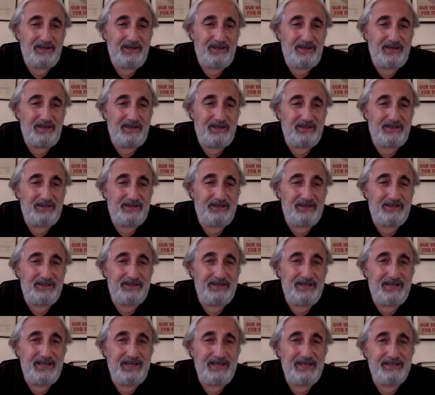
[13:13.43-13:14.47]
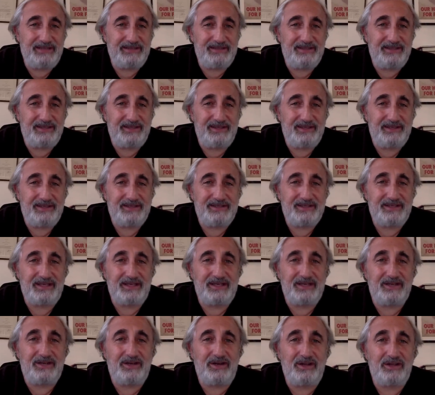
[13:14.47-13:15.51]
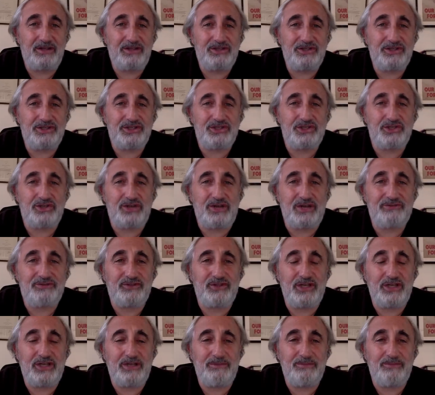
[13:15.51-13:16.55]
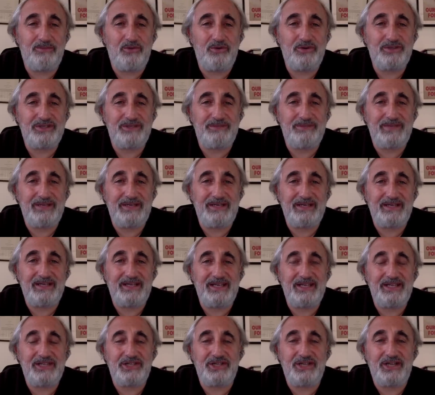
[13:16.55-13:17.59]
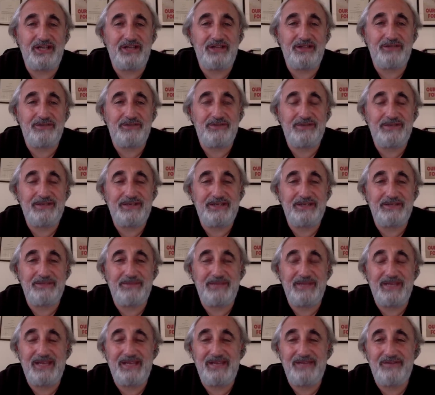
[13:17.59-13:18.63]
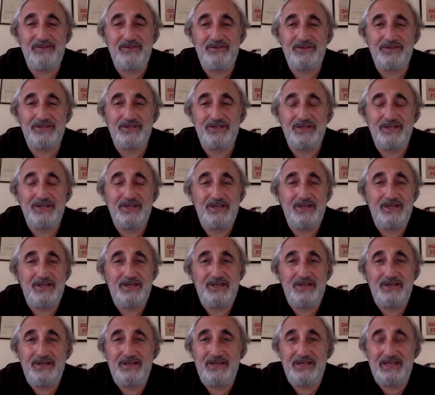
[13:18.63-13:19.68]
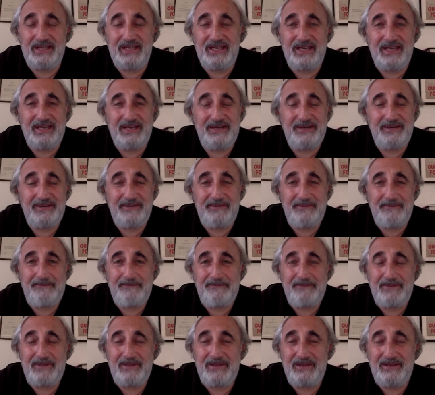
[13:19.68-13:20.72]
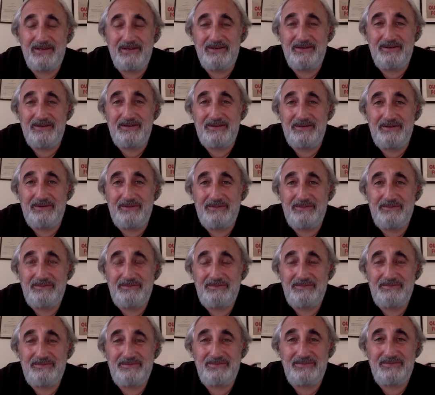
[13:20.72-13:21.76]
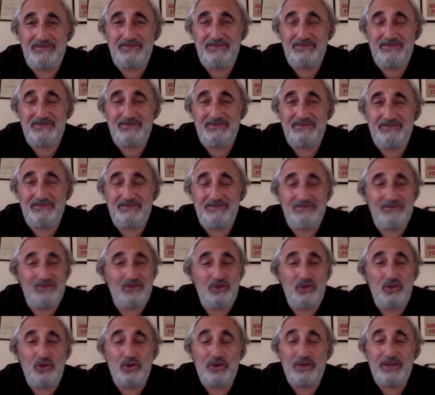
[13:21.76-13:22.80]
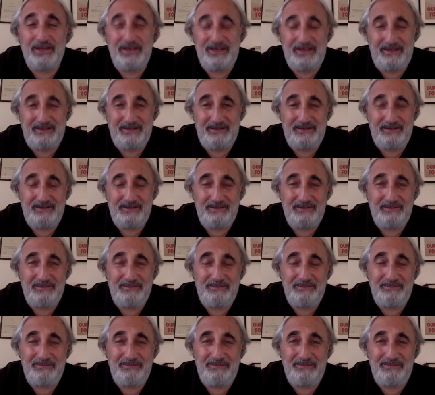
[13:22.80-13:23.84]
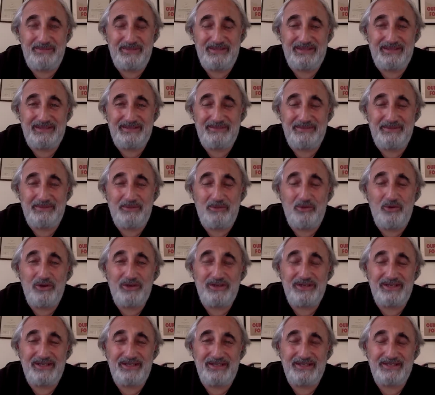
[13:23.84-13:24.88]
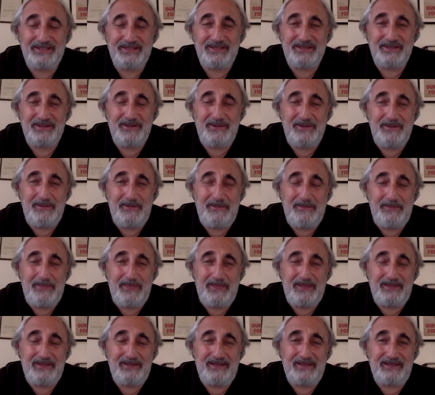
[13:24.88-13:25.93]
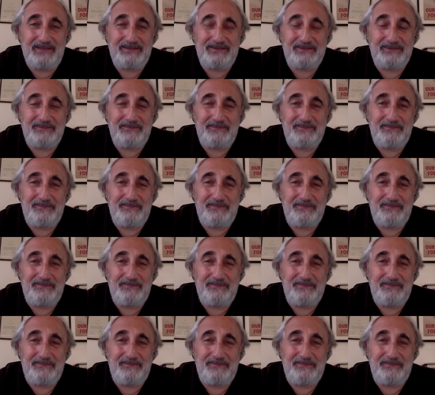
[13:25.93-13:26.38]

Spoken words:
Guideline eight, psychologists strive to help boys and men engage in health-related behaviors. Again, no kidding. But the point is that